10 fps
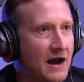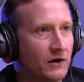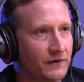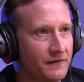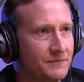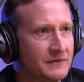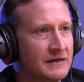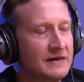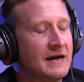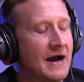algorithm,
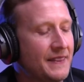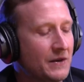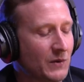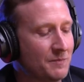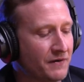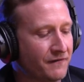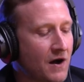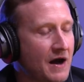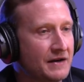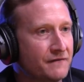and then we
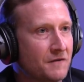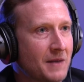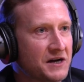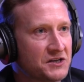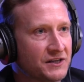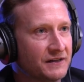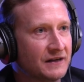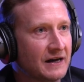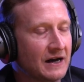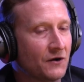provide
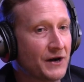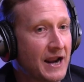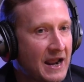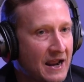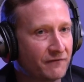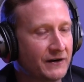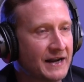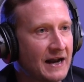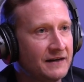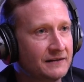information on every
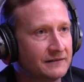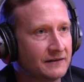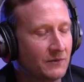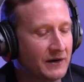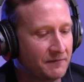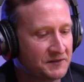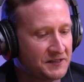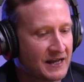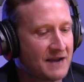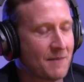day we
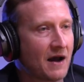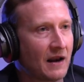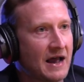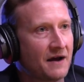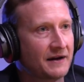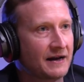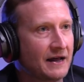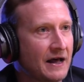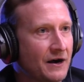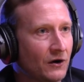email out
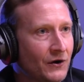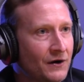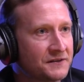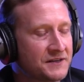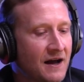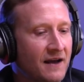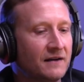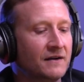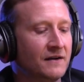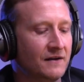an alert
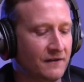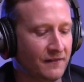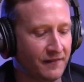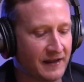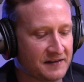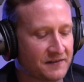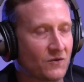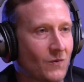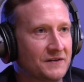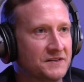saying these are
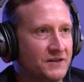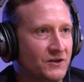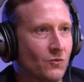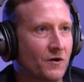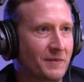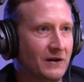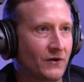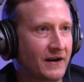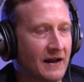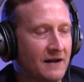the ones that you want to be
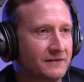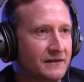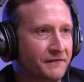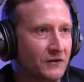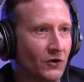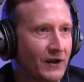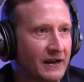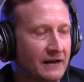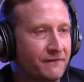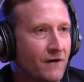looking at if you're
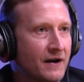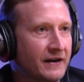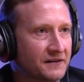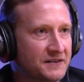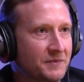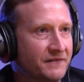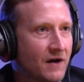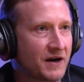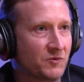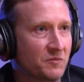looking at finding a
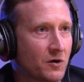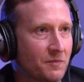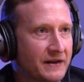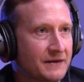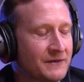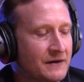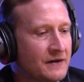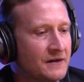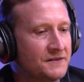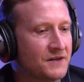subdividable property.
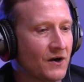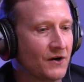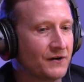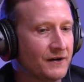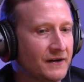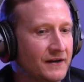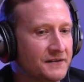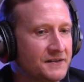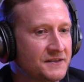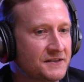So
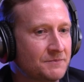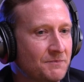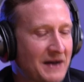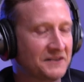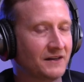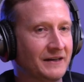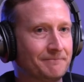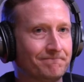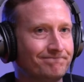it's basically